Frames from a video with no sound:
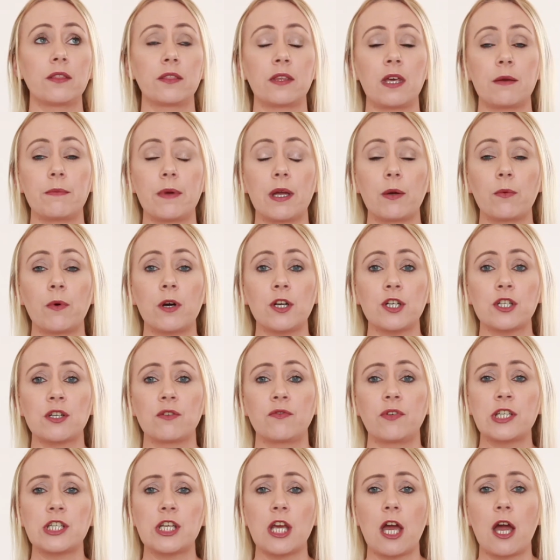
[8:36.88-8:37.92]
They may watch
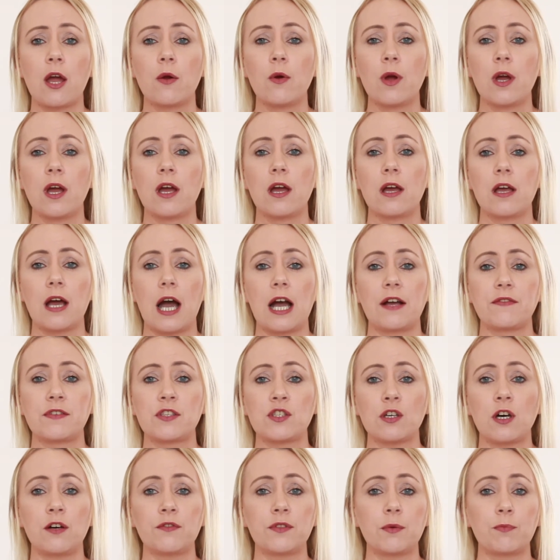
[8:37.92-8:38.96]
a video, I've
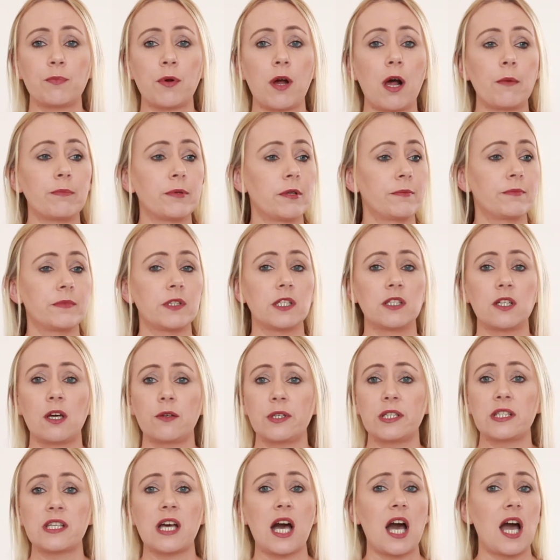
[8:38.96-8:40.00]
solved the problem, they
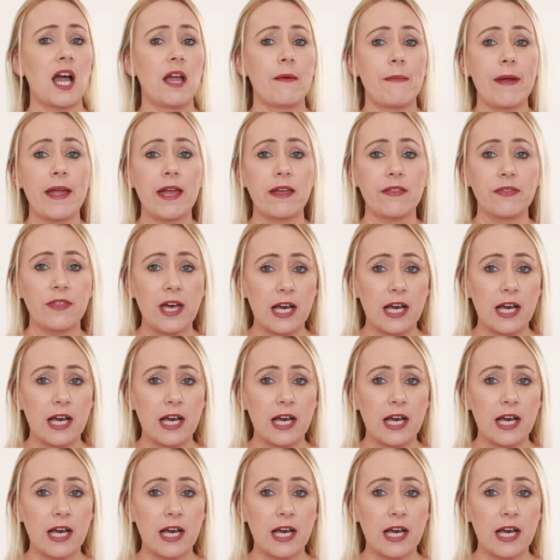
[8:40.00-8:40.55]
don't need to hire me,